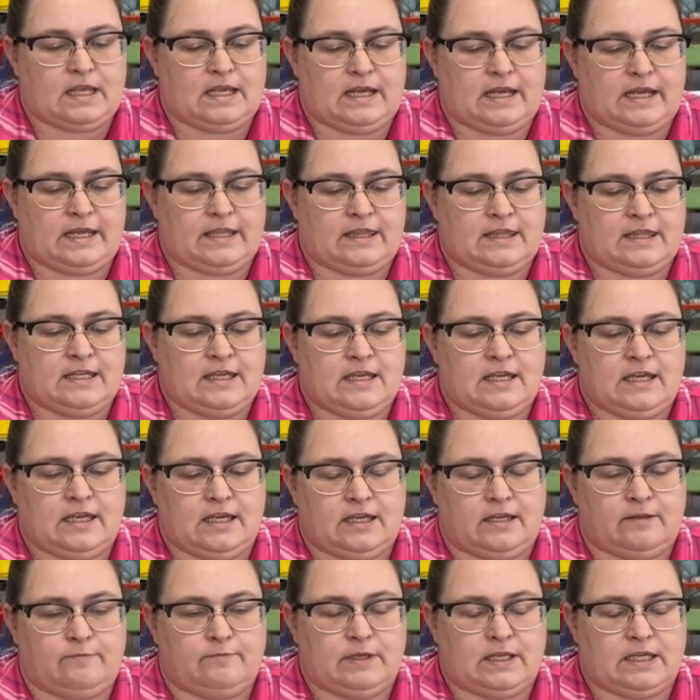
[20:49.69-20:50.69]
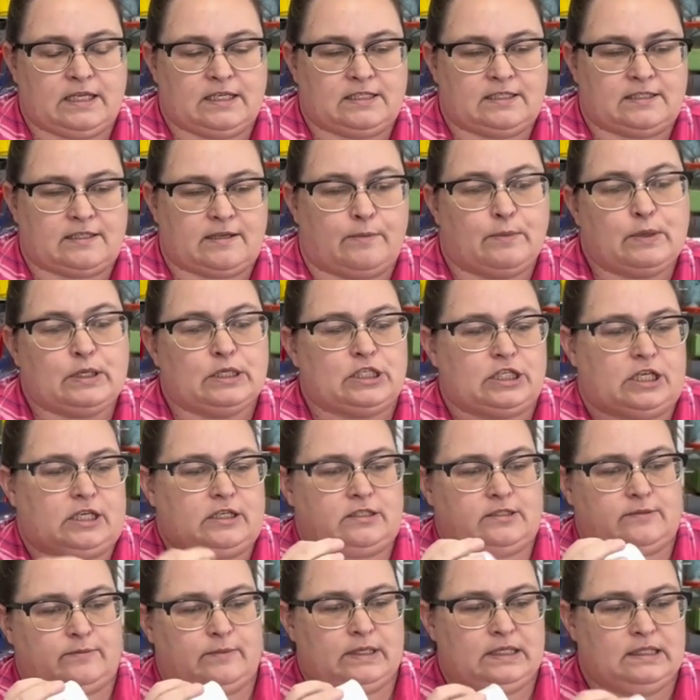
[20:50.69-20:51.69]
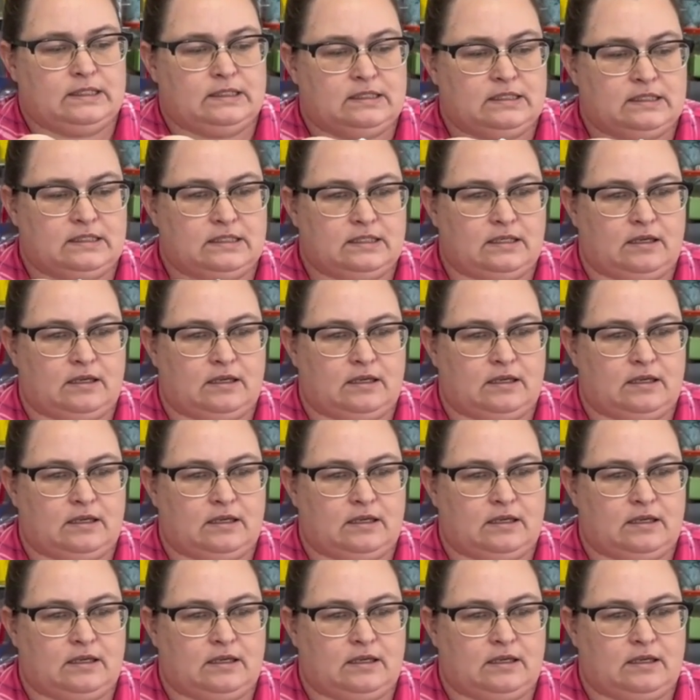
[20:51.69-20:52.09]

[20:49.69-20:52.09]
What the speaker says: I think I can make some adjustments